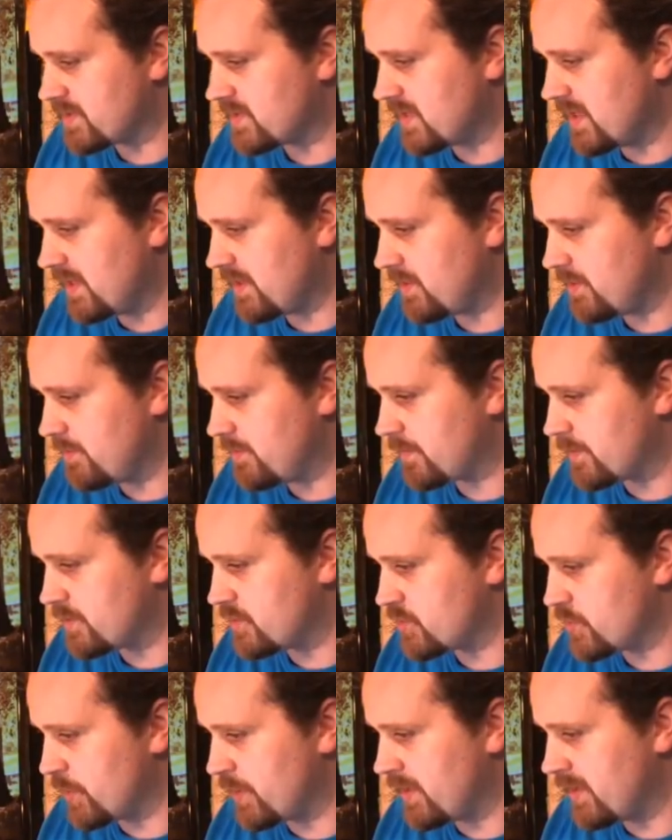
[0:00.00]
Thank you for
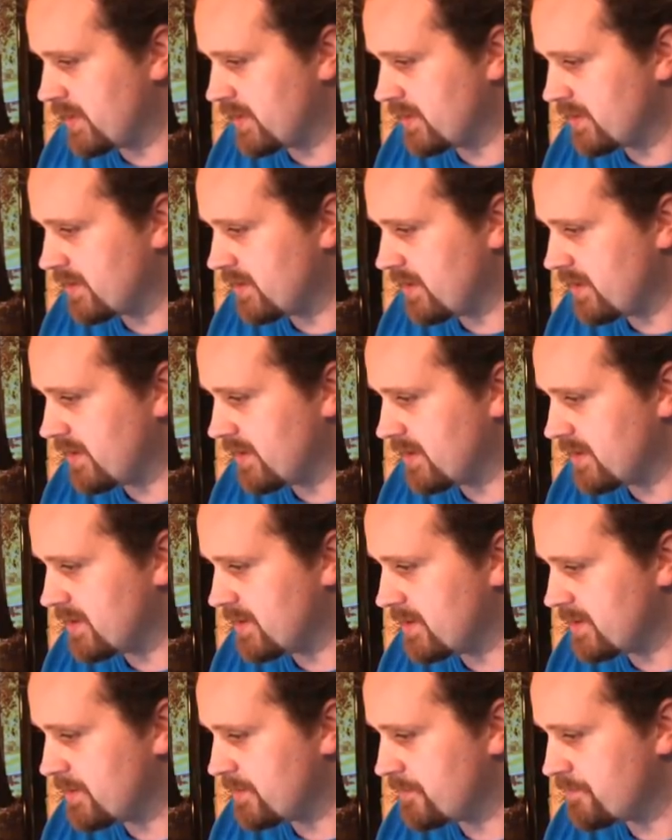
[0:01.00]
joining.
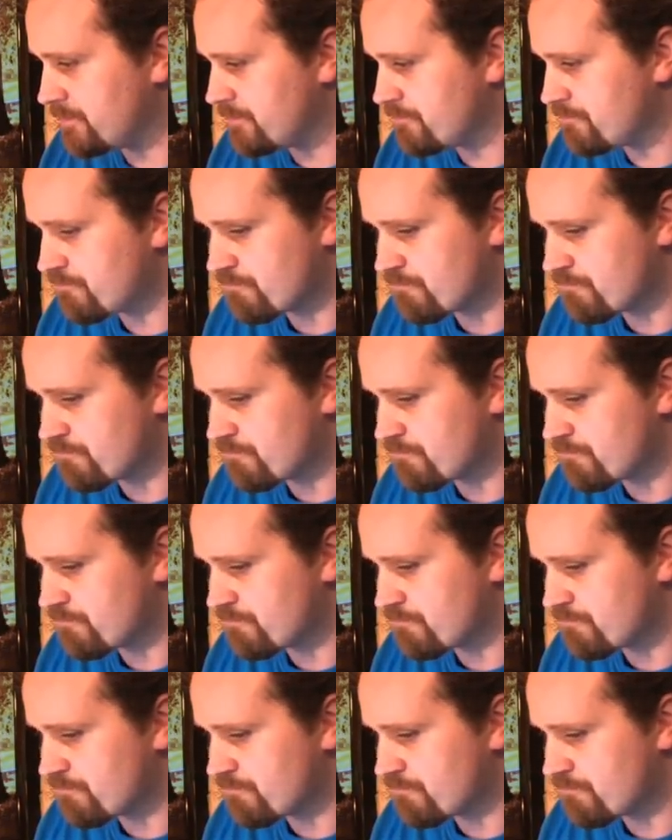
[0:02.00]
Um,